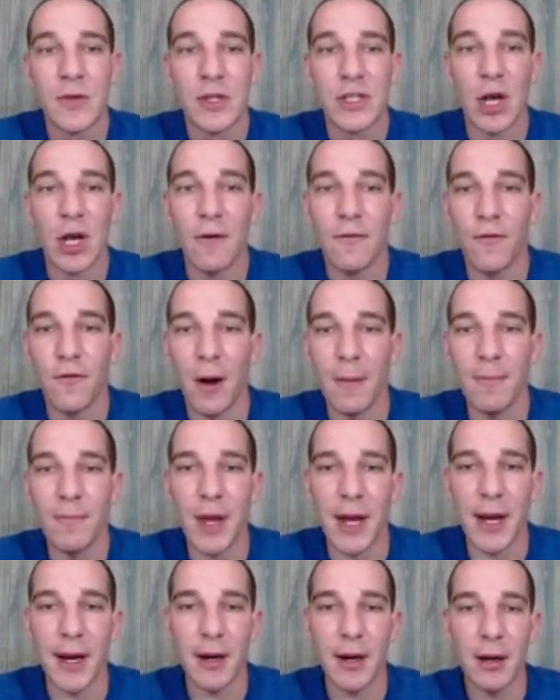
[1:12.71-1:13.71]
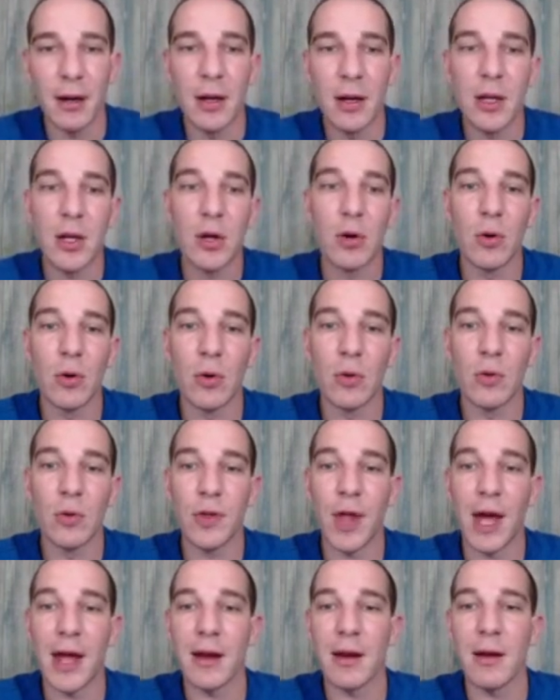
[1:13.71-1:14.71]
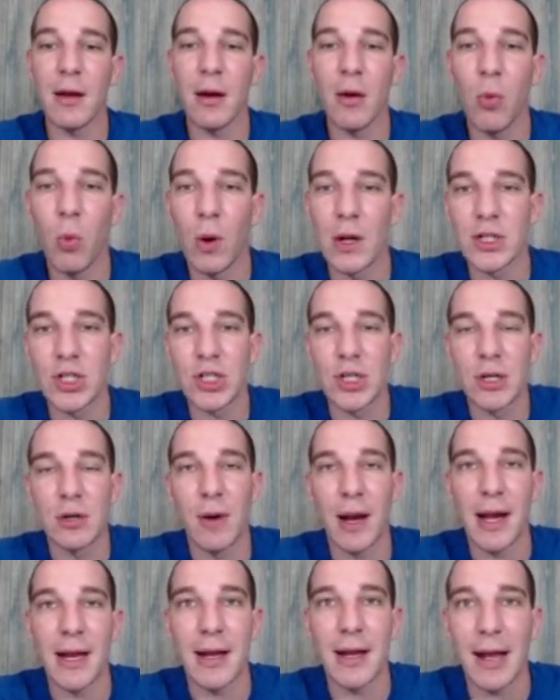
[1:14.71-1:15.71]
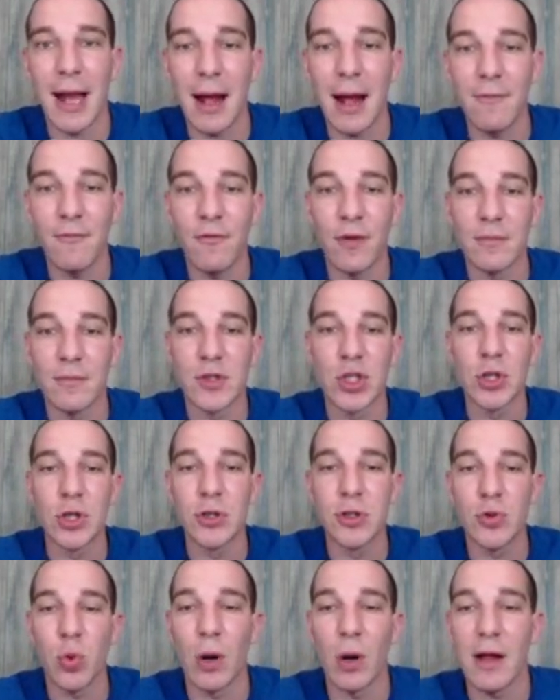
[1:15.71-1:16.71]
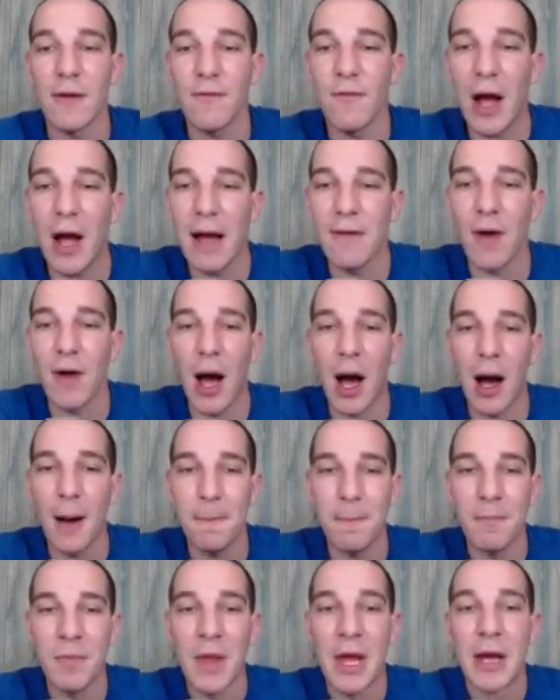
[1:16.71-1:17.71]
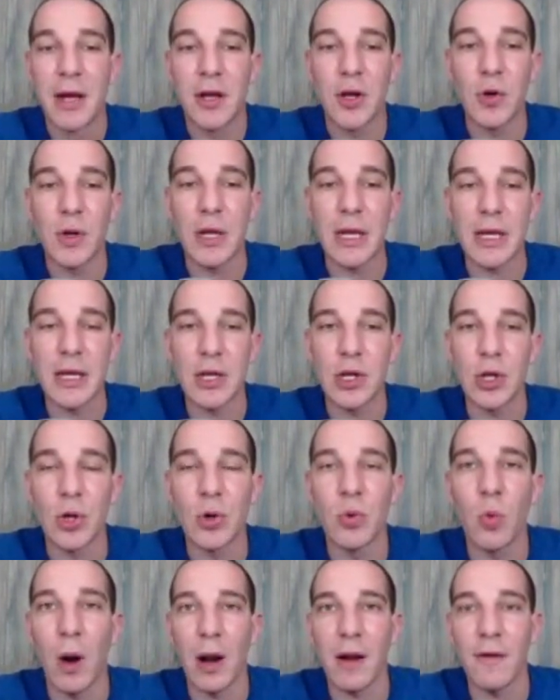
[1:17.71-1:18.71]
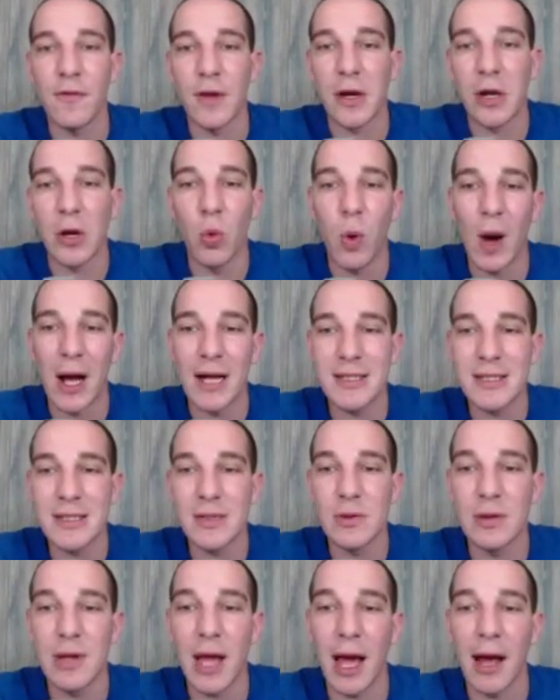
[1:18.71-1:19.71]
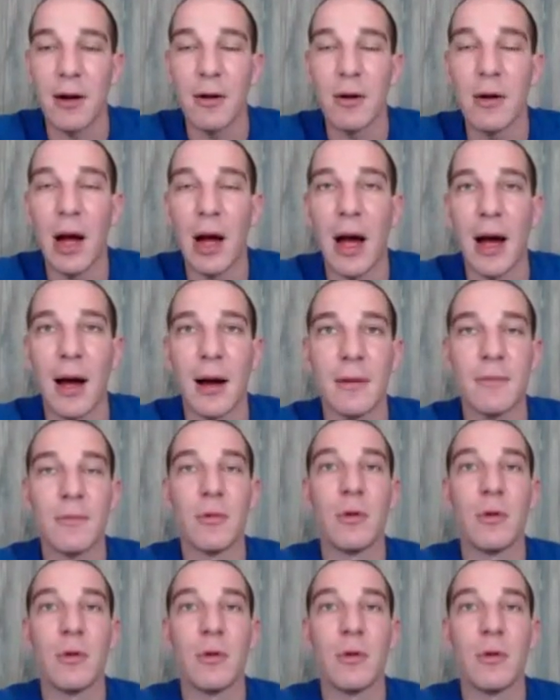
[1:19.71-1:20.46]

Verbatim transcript: So from there, you'll then, once you're ready to get from 225 up, you need to do one of the quests that uh,